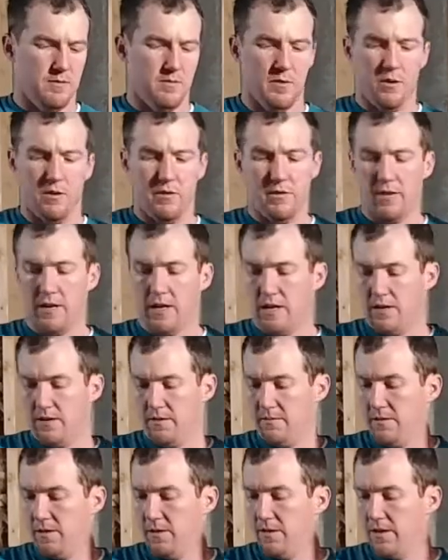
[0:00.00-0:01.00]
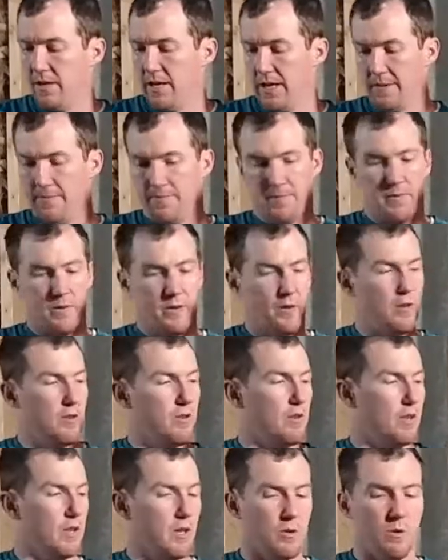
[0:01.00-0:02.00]
Other than that, no
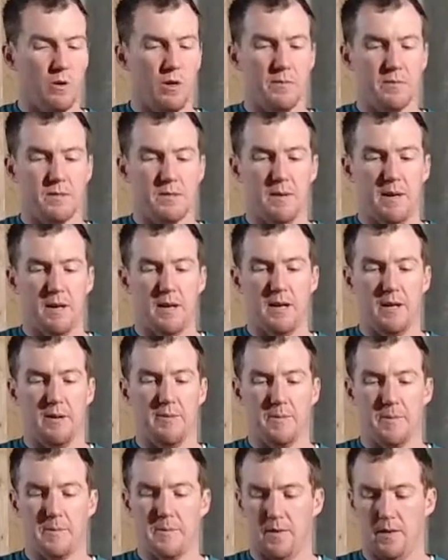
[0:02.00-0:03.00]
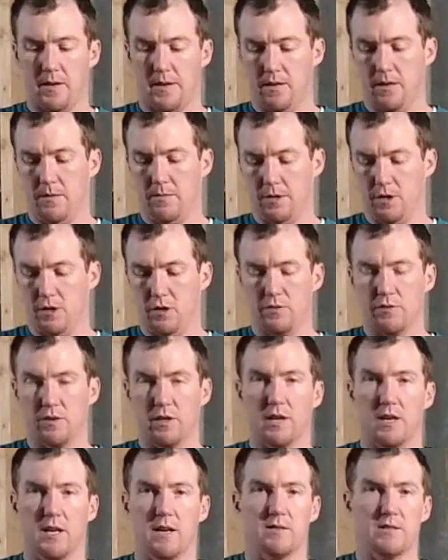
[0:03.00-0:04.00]
really qualms about it. It shoots
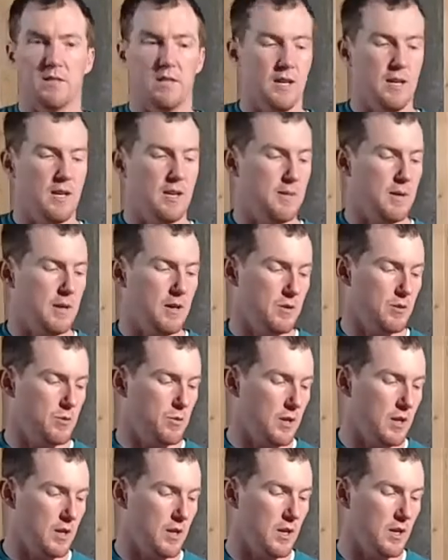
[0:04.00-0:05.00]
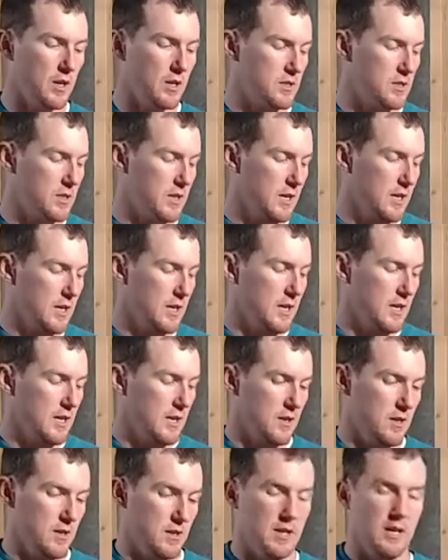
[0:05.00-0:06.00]
really good. I've shot it about 20 yards.
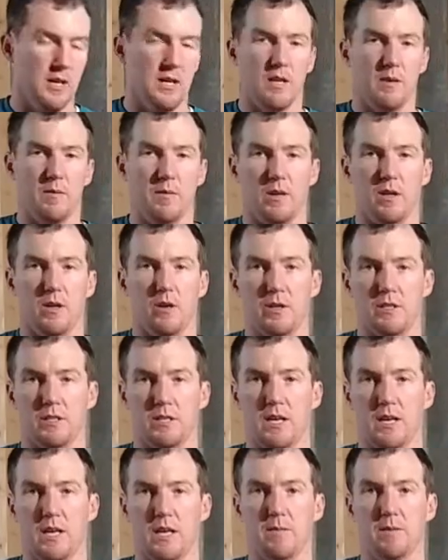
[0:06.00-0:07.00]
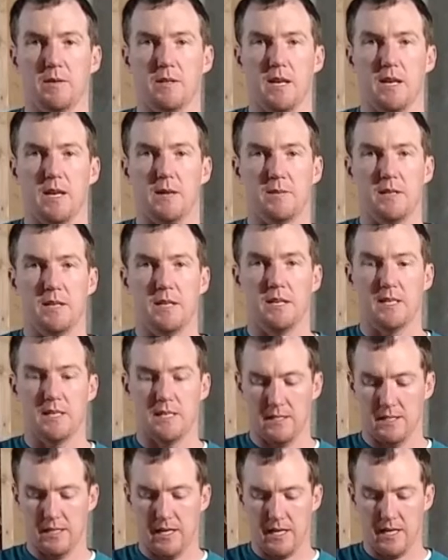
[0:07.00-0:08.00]
I hit a little bit low. I shot it a couple times. I didn't
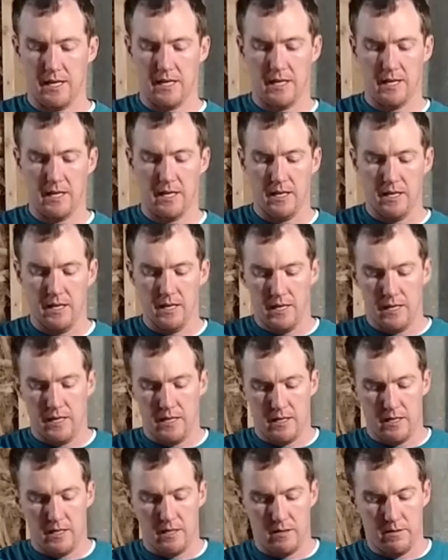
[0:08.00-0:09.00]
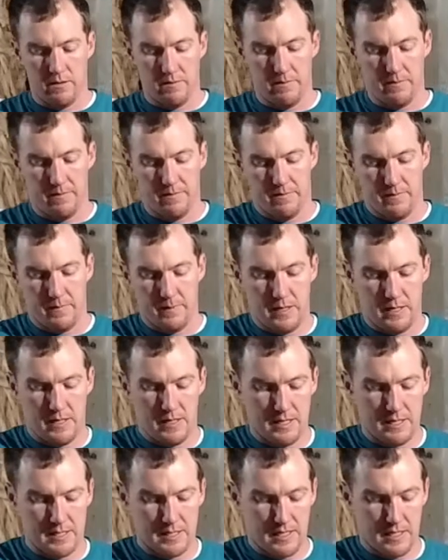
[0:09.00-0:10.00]
sight it in. It
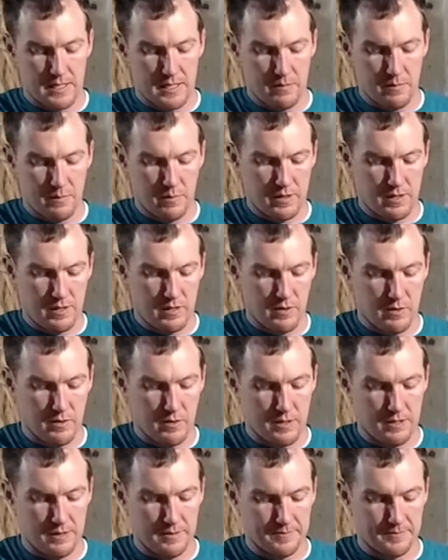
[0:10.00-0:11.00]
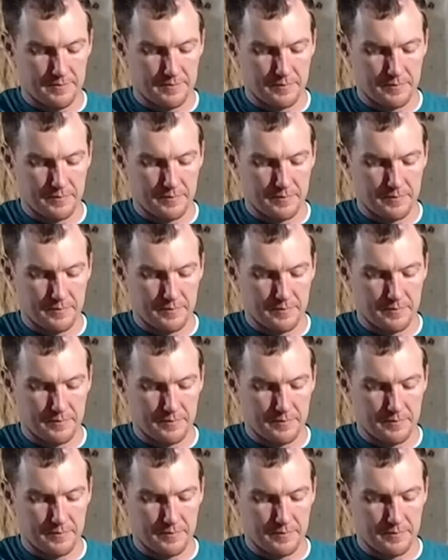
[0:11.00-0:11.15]
does come with your